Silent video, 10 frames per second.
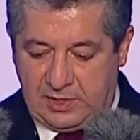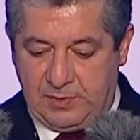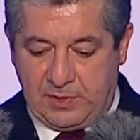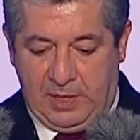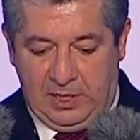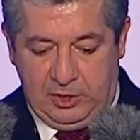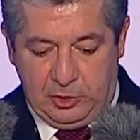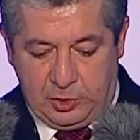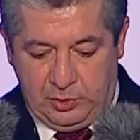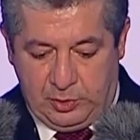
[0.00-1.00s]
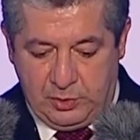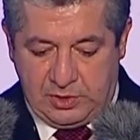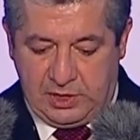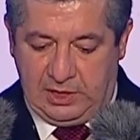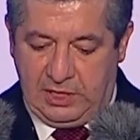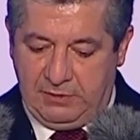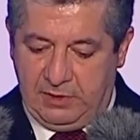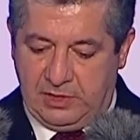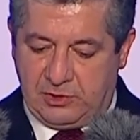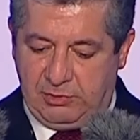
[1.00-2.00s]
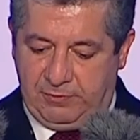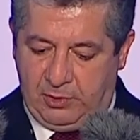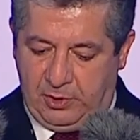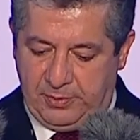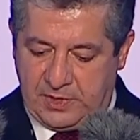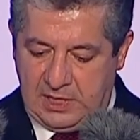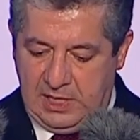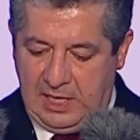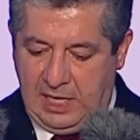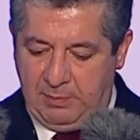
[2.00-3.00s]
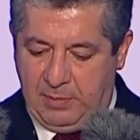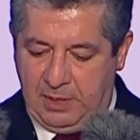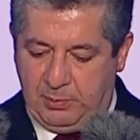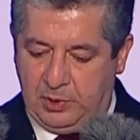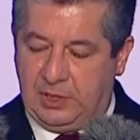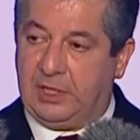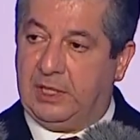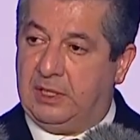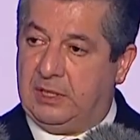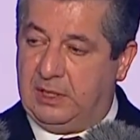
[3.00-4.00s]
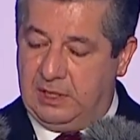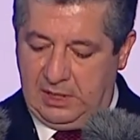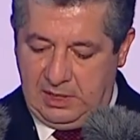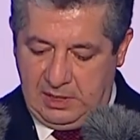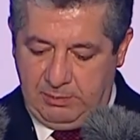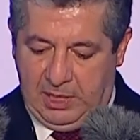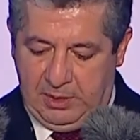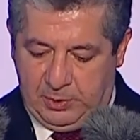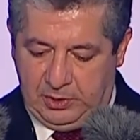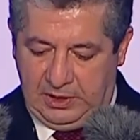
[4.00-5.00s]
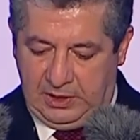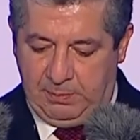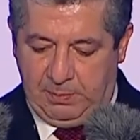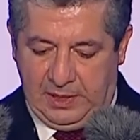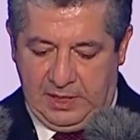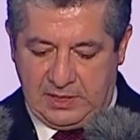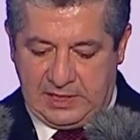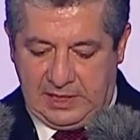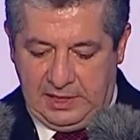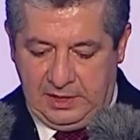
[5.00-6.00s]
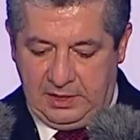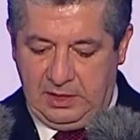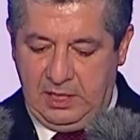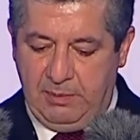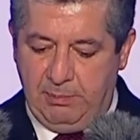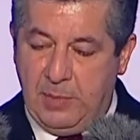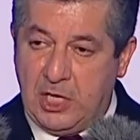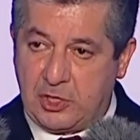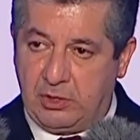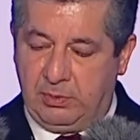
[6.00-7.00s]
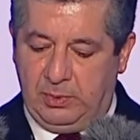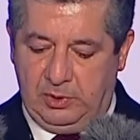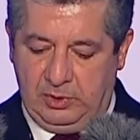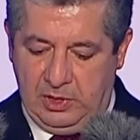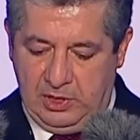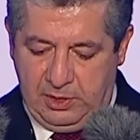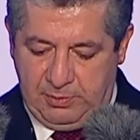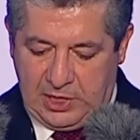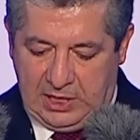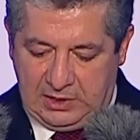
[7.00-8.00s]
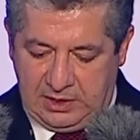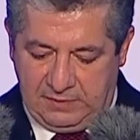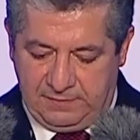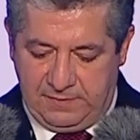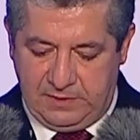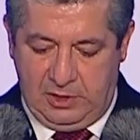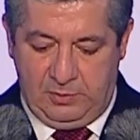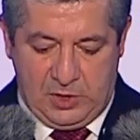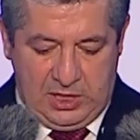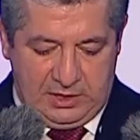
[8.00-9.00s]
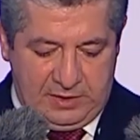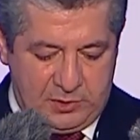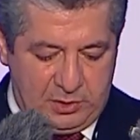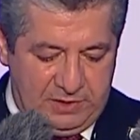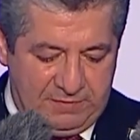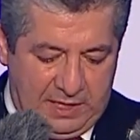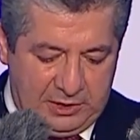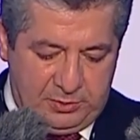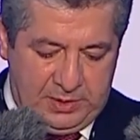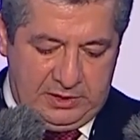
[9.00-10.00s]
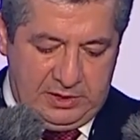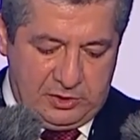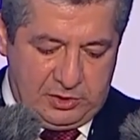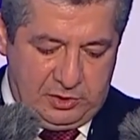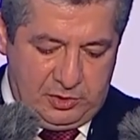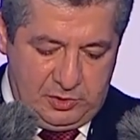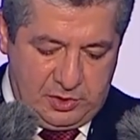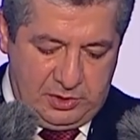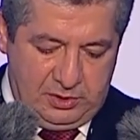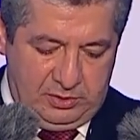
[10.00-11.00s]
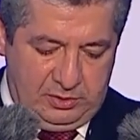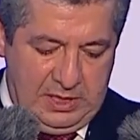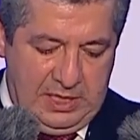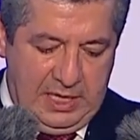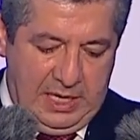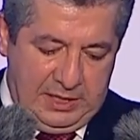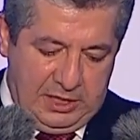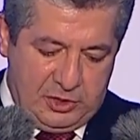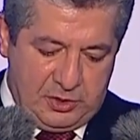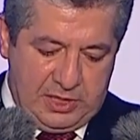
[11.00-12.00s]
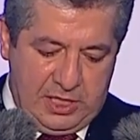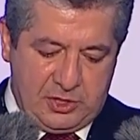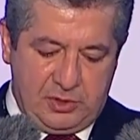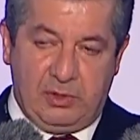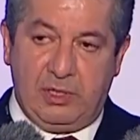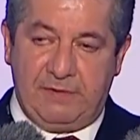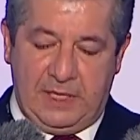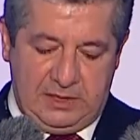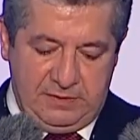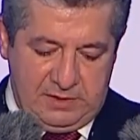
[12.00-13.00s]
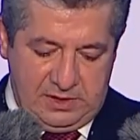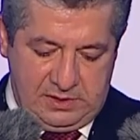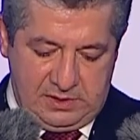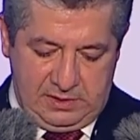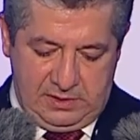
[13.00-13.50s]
by introducing governance reforms and by putting in place clear, measurable objectives to evaluate institutional and educational effectiveness.